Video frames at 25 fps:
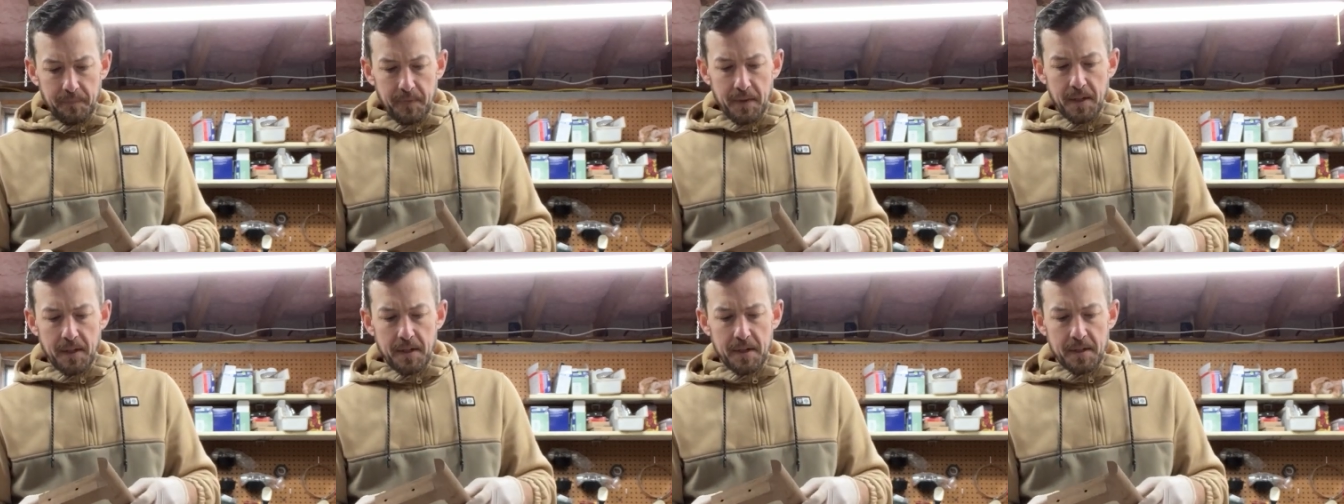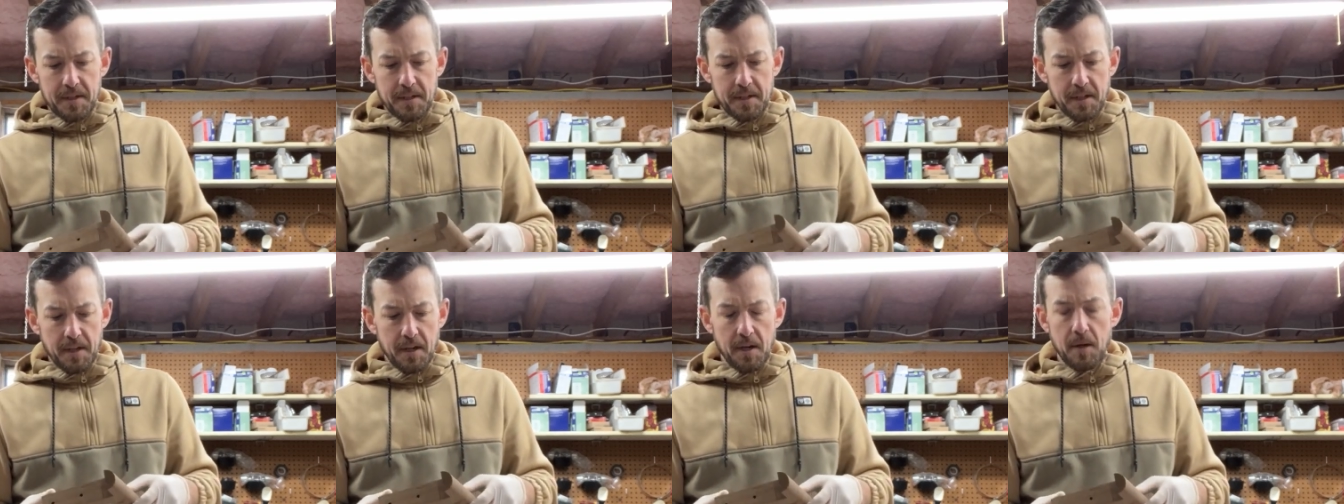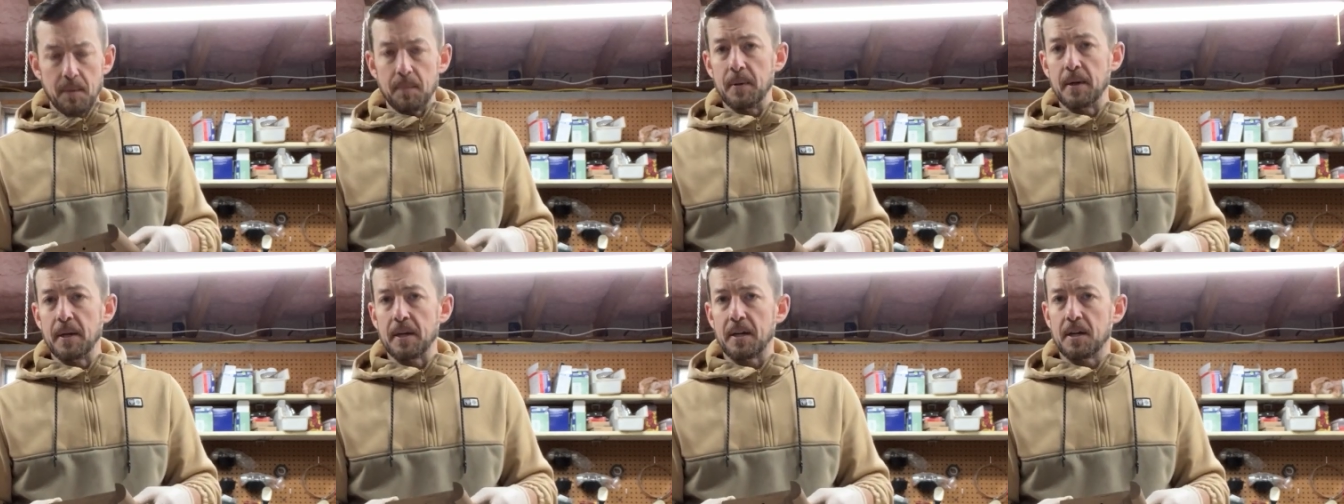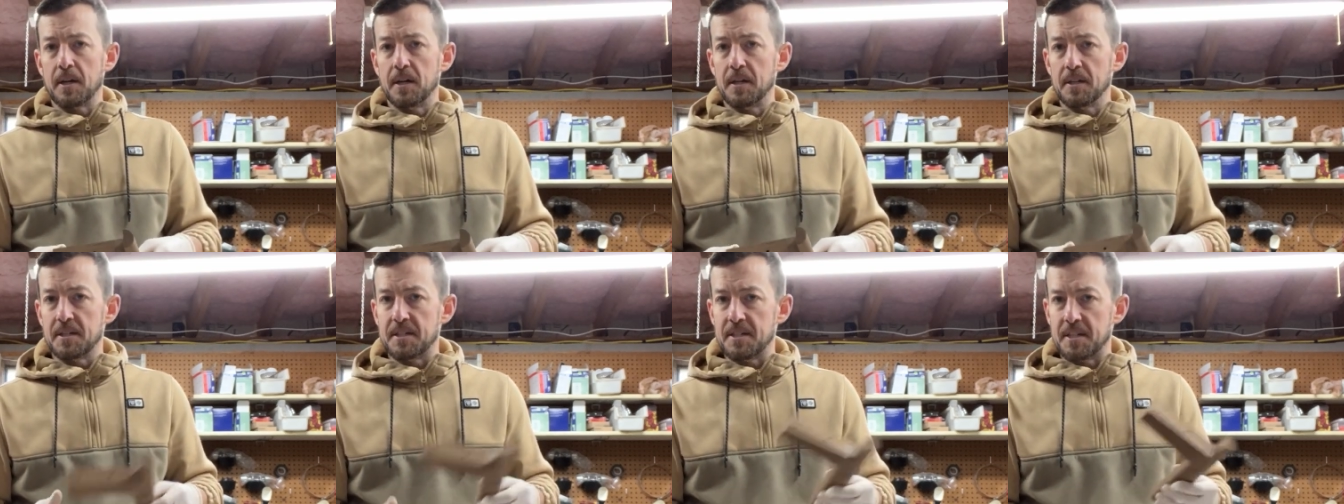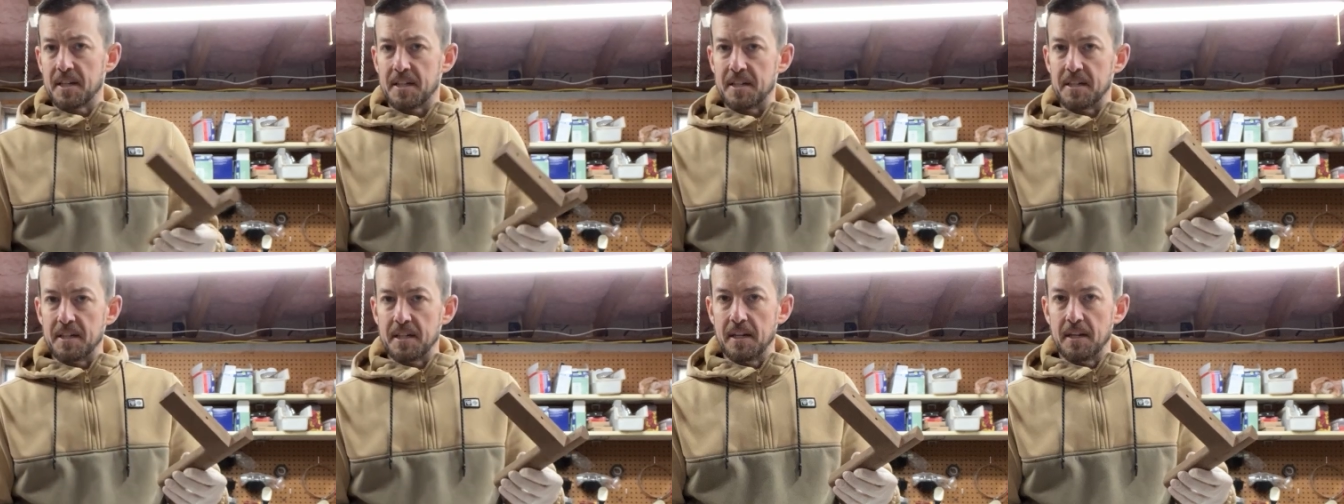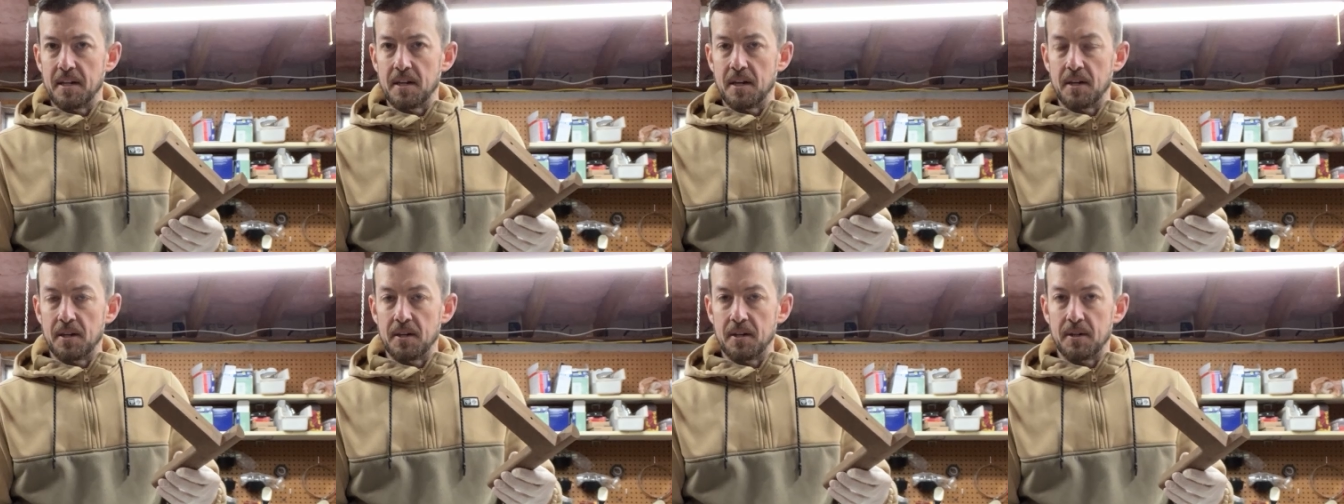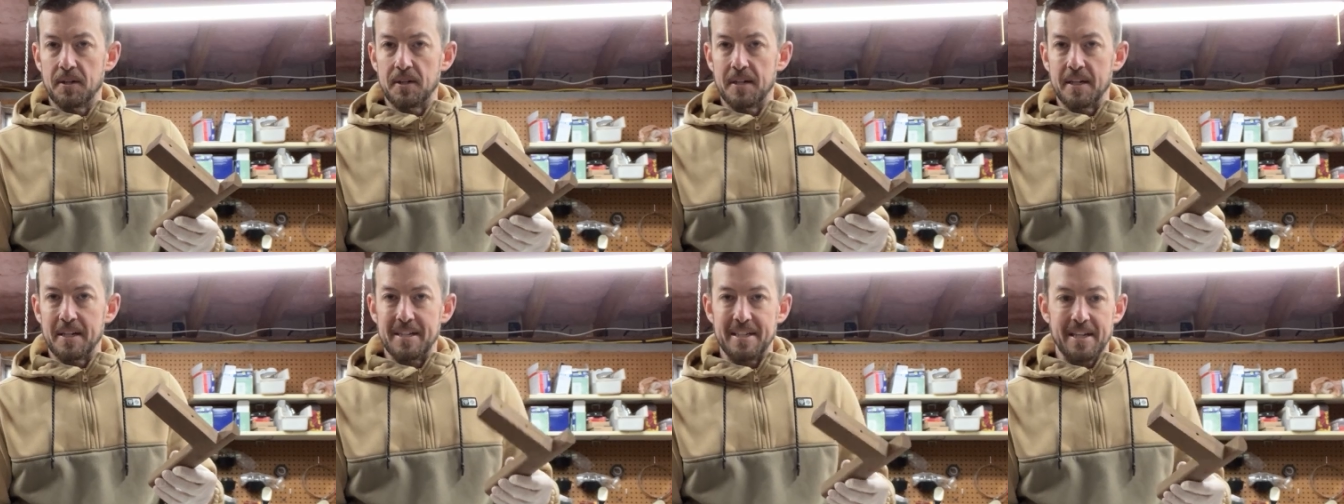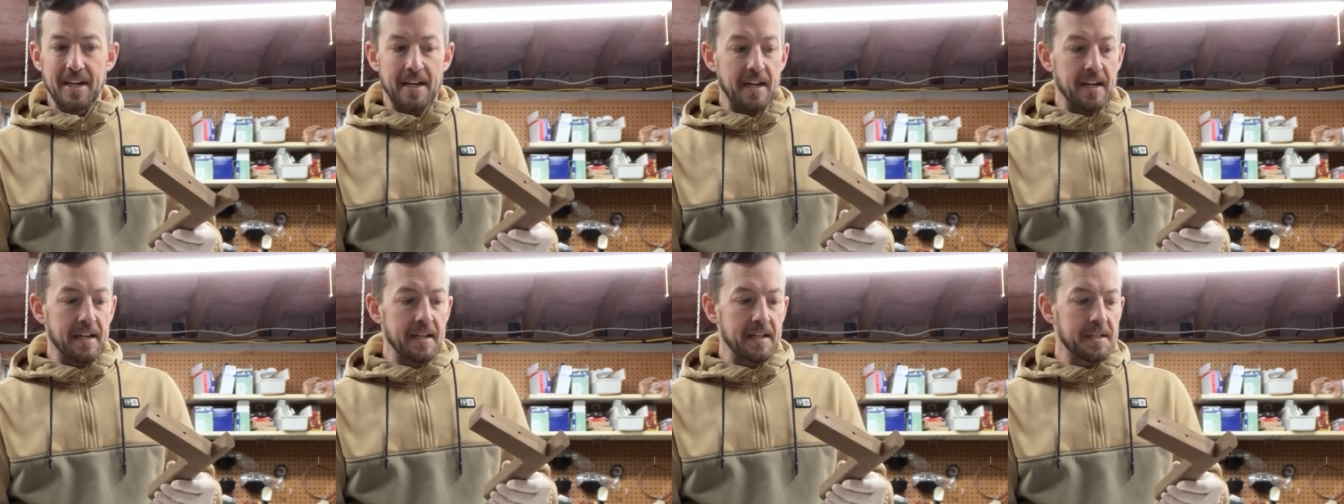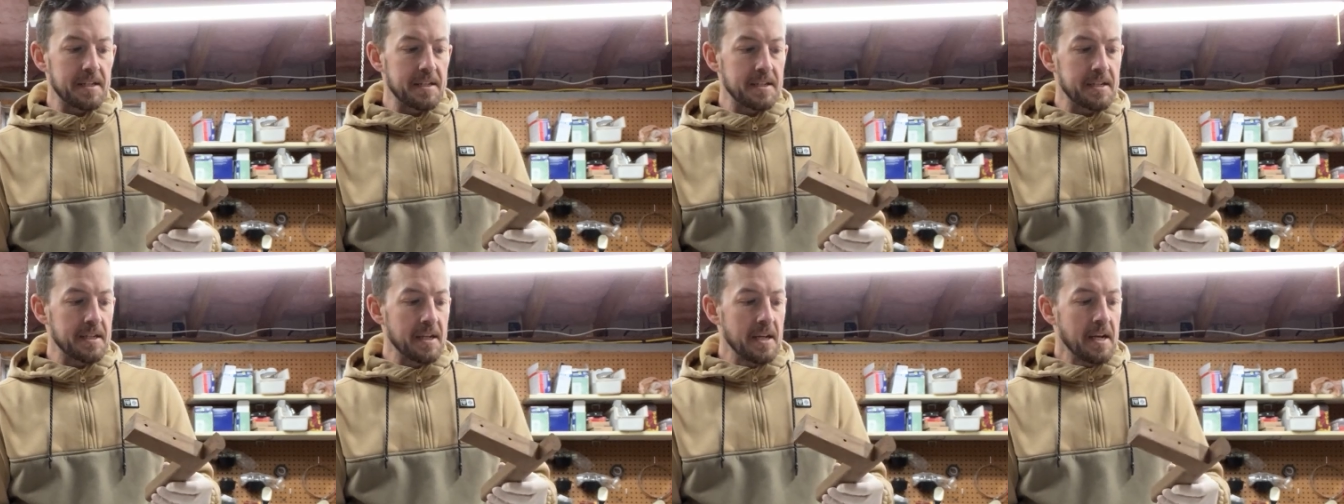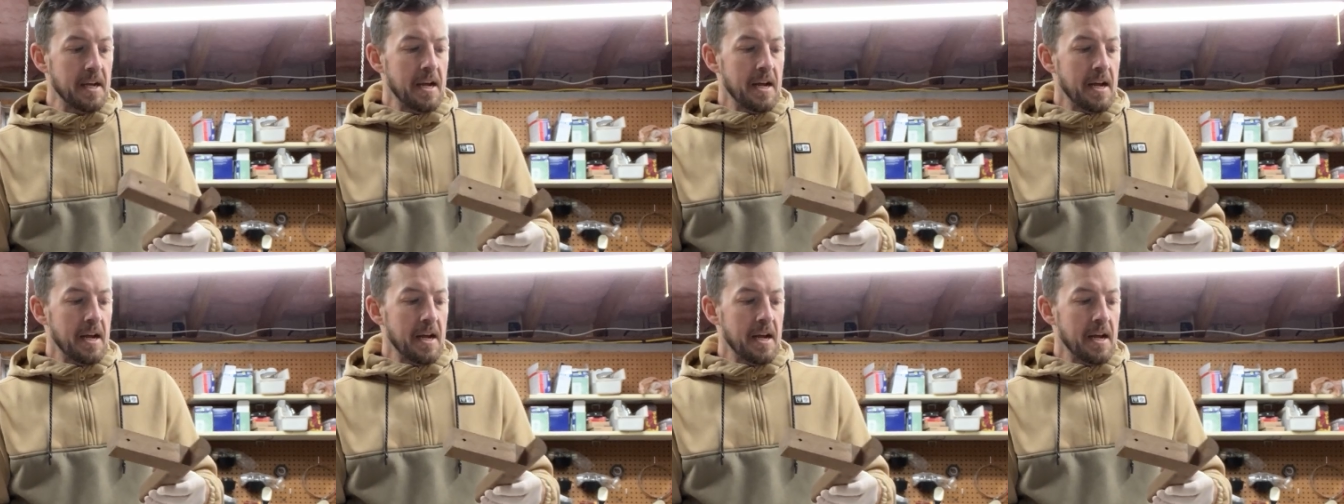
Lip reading: It's a company called 1600 Designs.